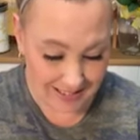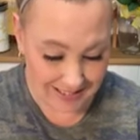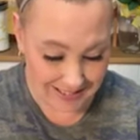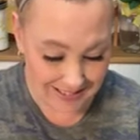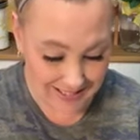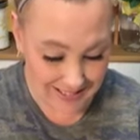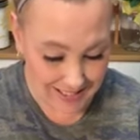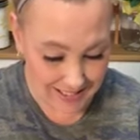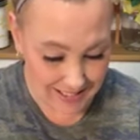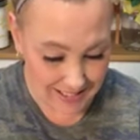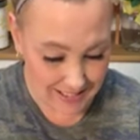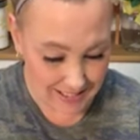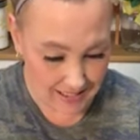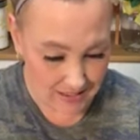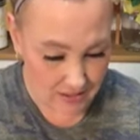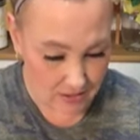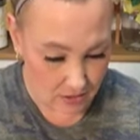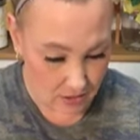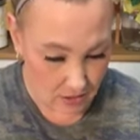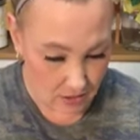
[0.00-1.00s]

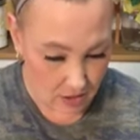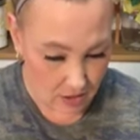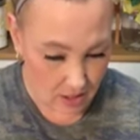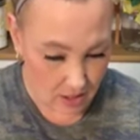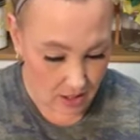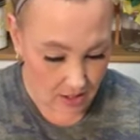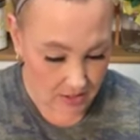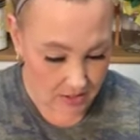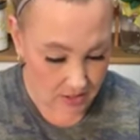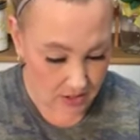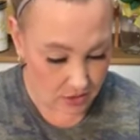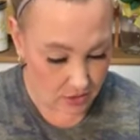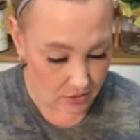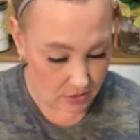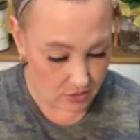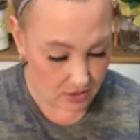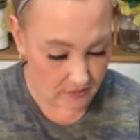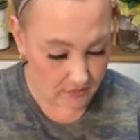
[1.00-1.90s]
Etsy. Also,